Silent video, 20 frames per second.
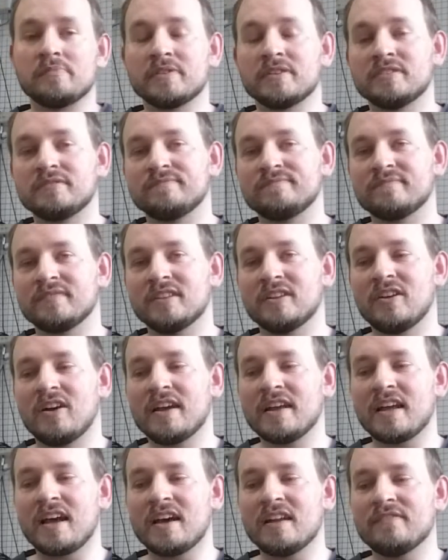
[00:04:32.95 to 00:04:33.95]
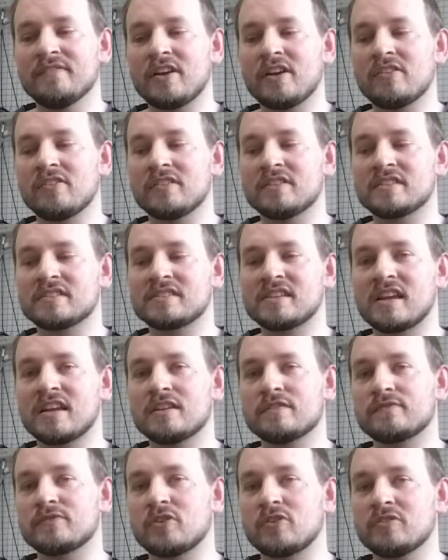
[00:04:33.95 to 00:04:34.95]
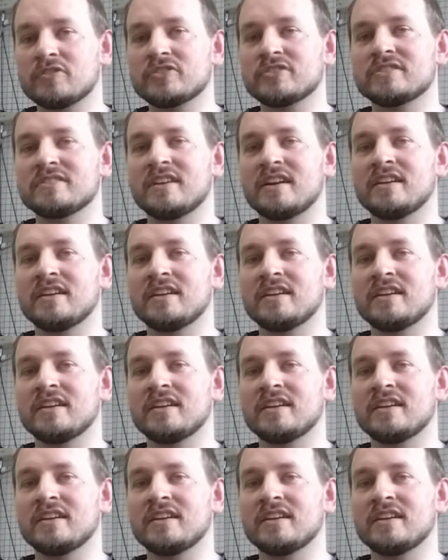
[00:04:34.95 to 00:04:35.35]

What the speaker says: but I kind of err on the side of caution.